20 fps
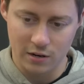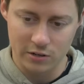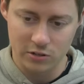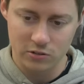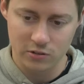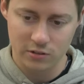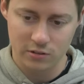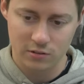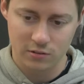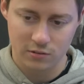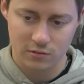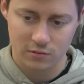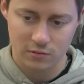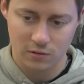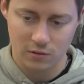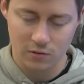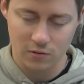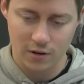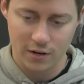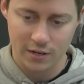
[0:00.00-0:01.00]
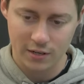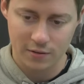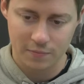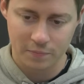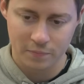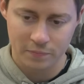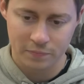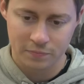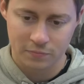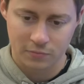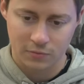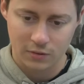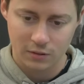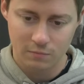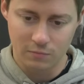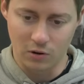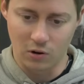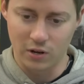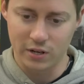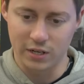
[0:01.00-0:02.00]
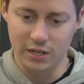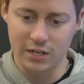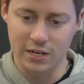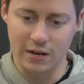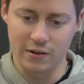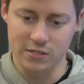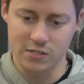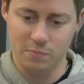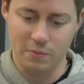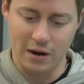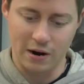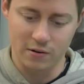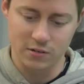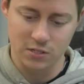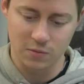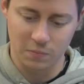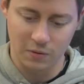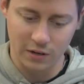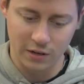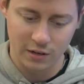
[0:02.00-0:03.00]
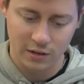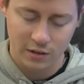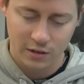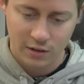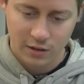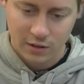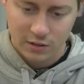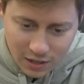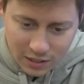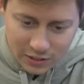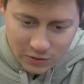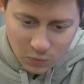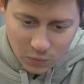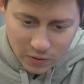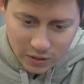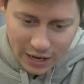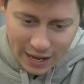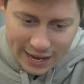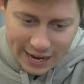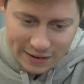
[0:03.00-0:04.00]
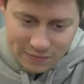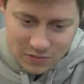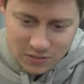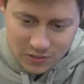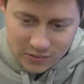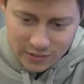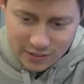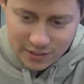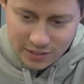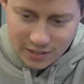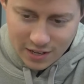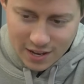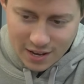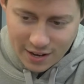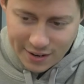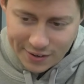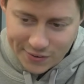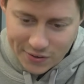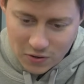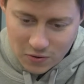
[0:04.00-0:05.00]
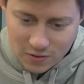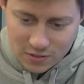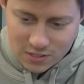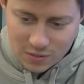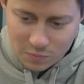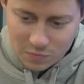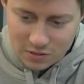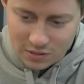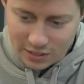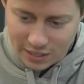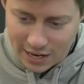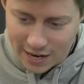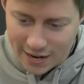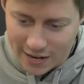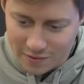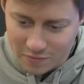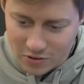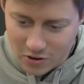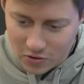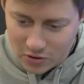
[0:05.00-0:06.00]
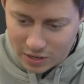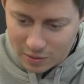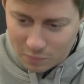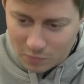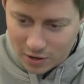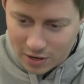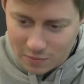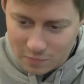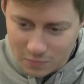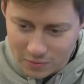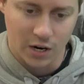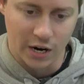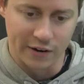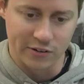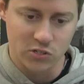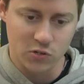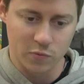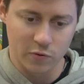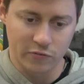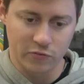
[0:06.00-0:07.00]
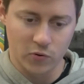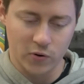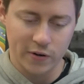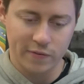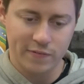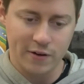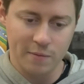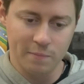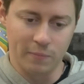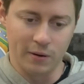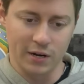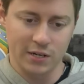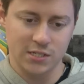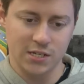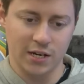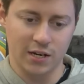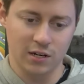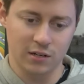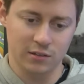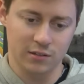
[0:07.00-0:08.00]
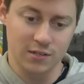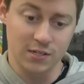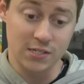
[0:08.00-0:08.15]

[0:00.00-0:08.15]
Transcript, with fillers: hundred already, but all I need now is a power supply. I think we're gonna have to do like an A I Go or something, like kind of no-name brand. All right, so for forty-five bucks, I can get